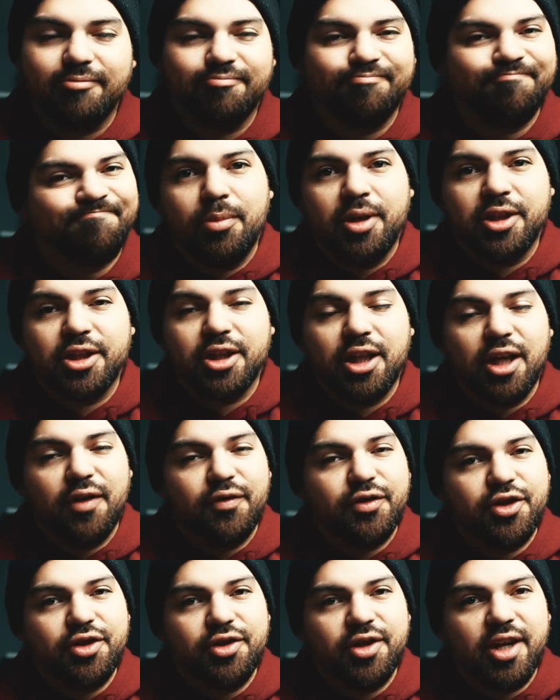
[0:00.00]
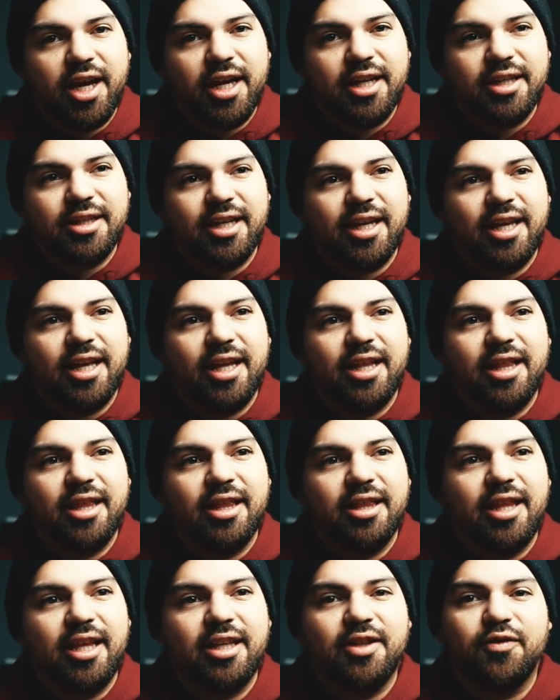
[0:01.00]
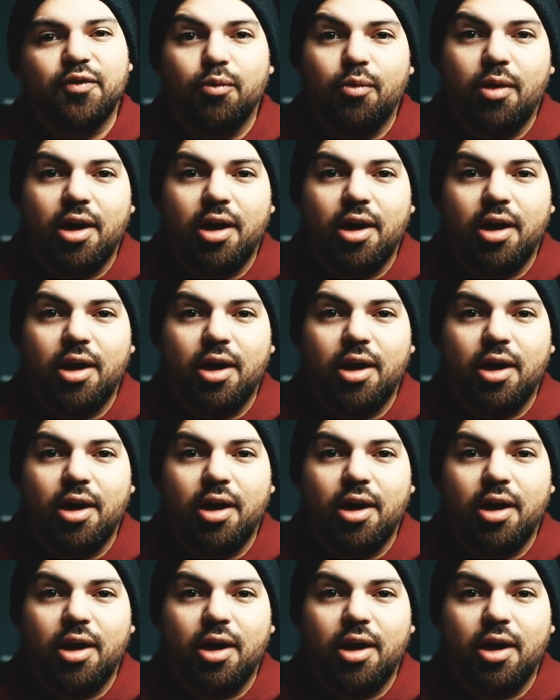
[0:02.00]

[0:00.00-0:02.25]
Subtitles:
And much love to you guys, and thanks for